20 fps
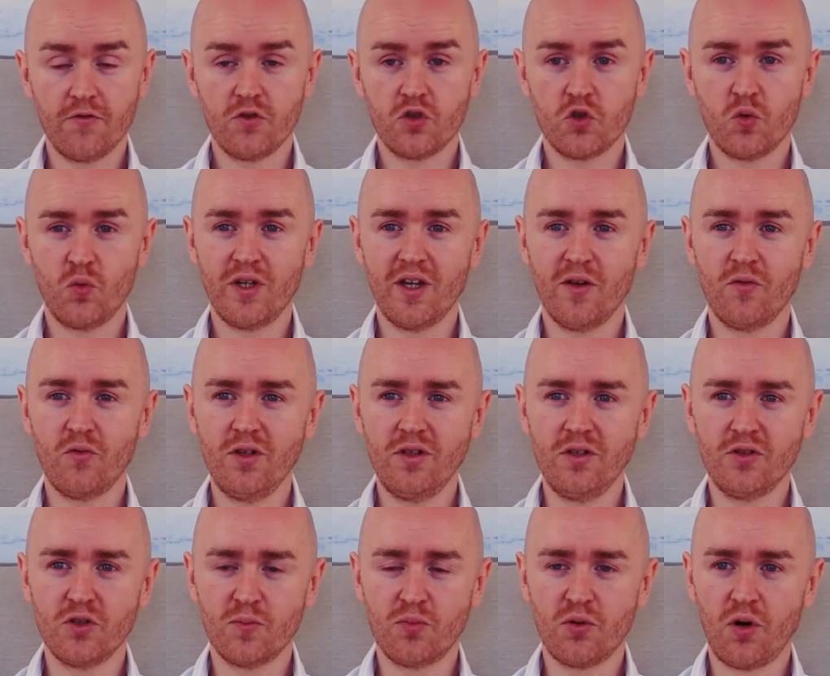So we get really
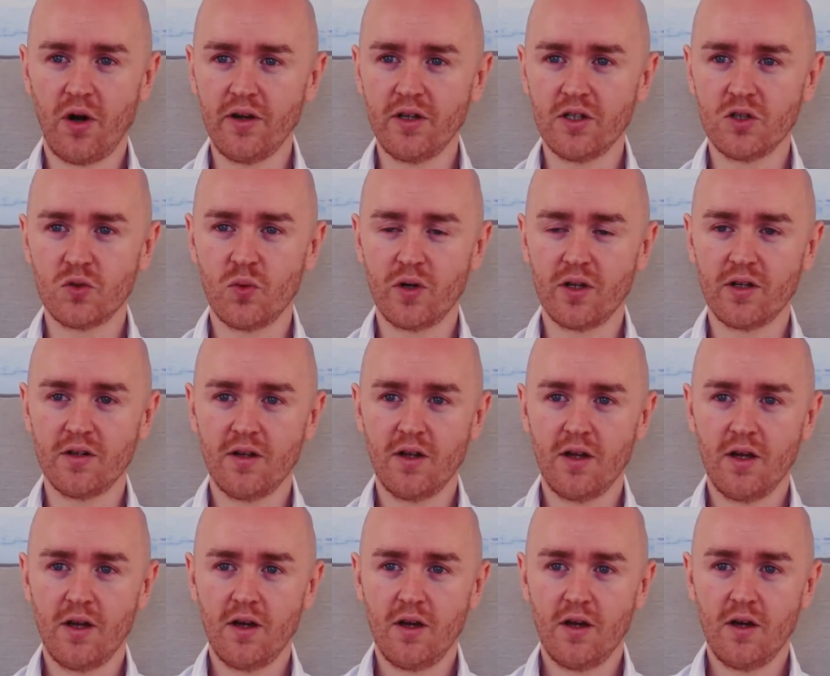surprised when,
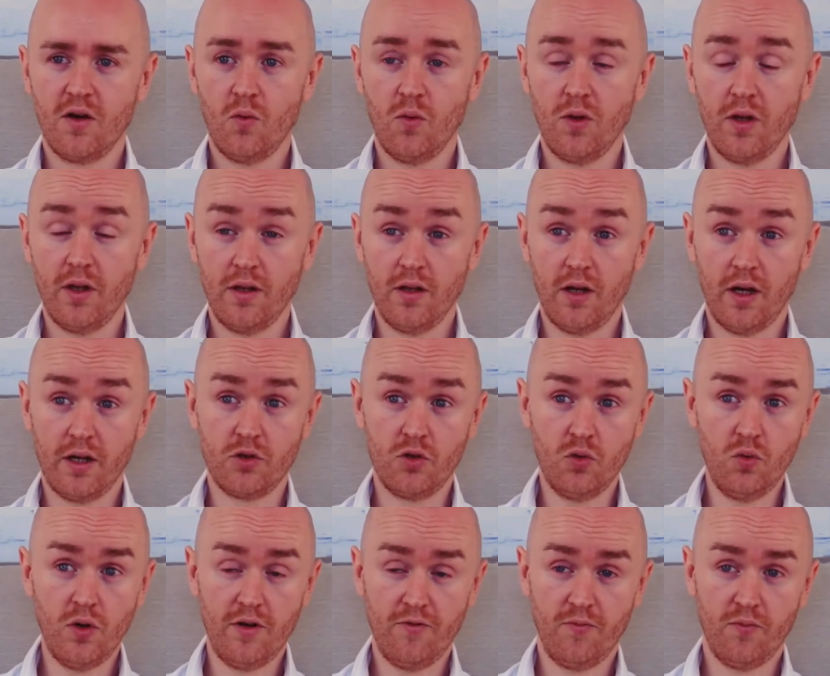well, I do
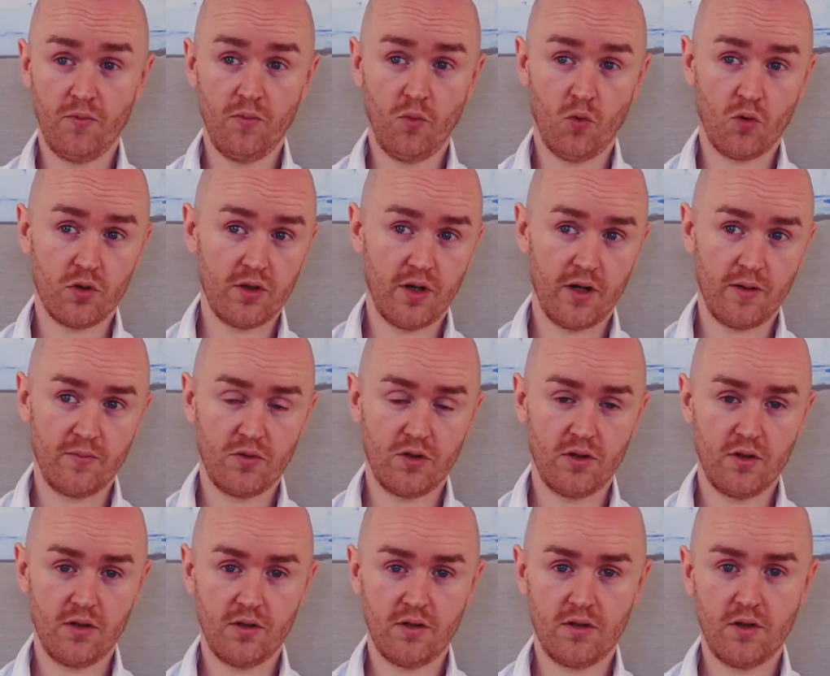have more time
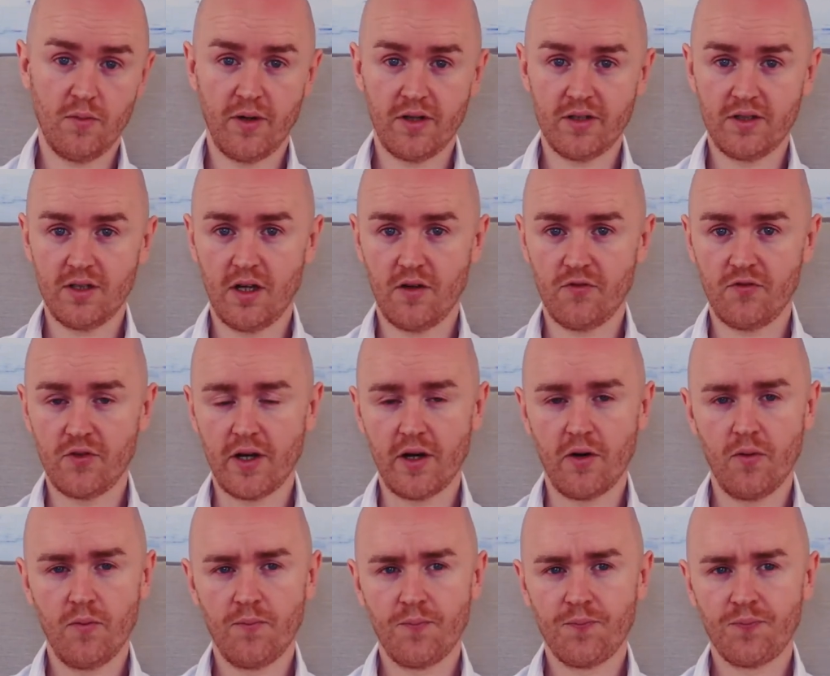to myself
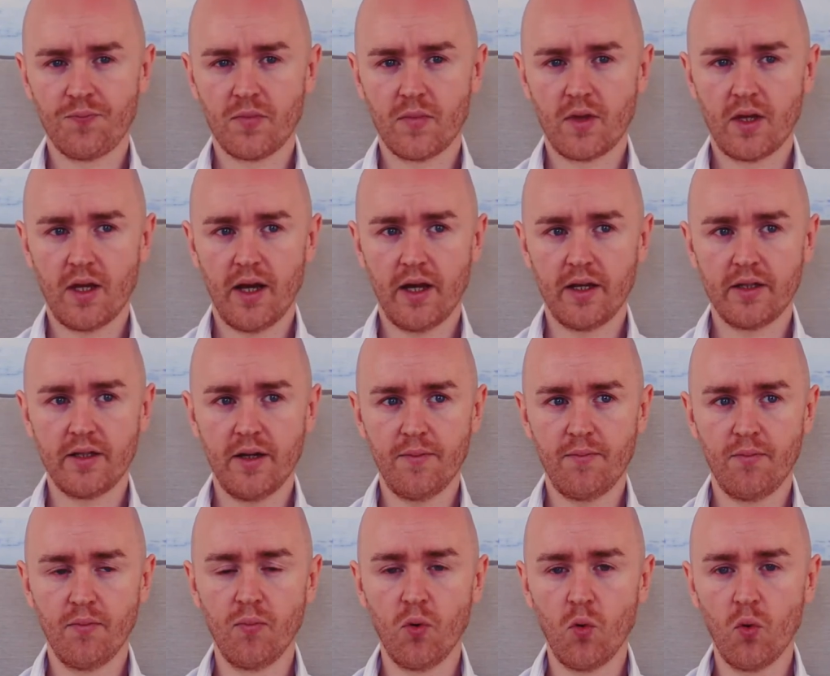now, and yet
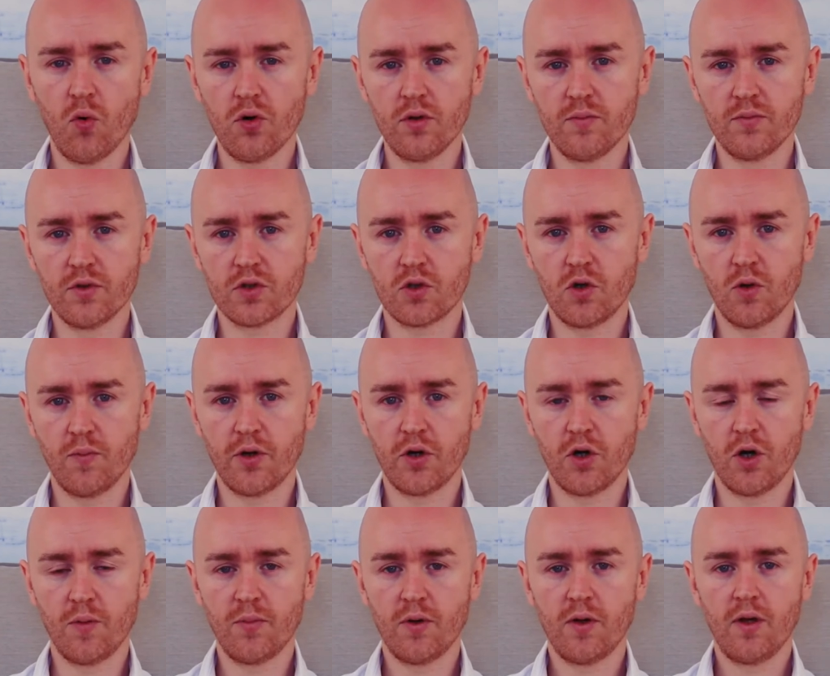boredom is coming
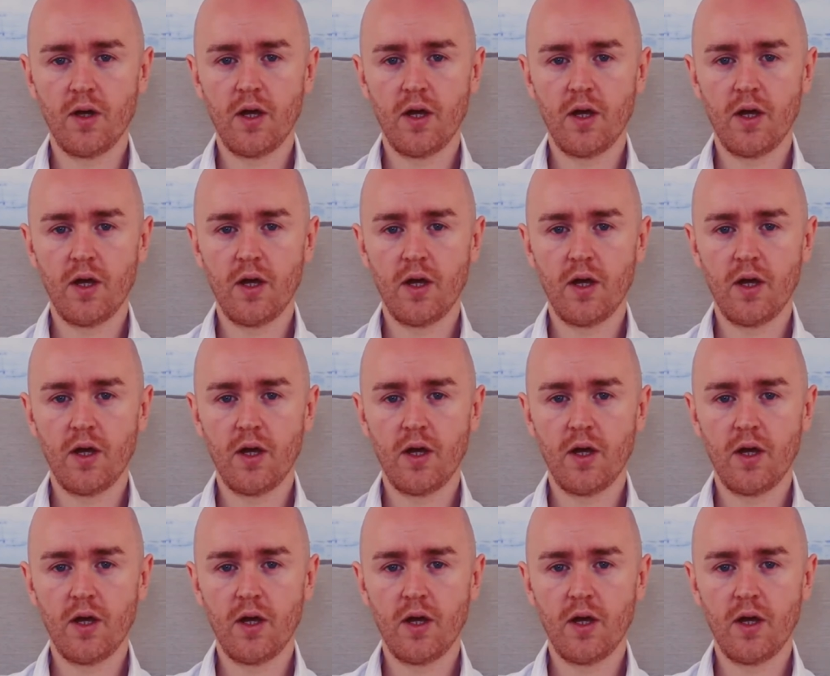up.